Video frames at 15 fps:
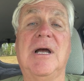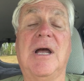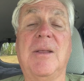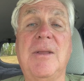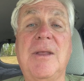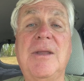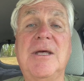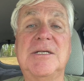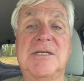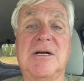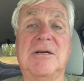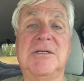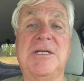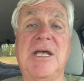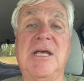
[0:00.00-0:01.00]
And then they
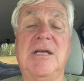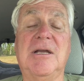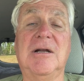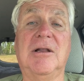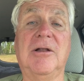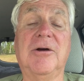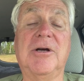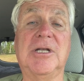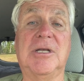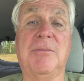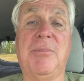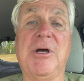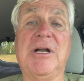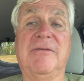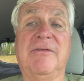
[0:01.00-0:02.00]
start taking a look at the
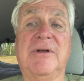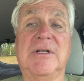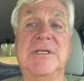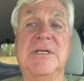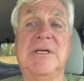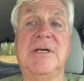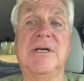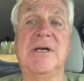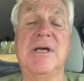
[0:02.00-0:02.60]
benefits.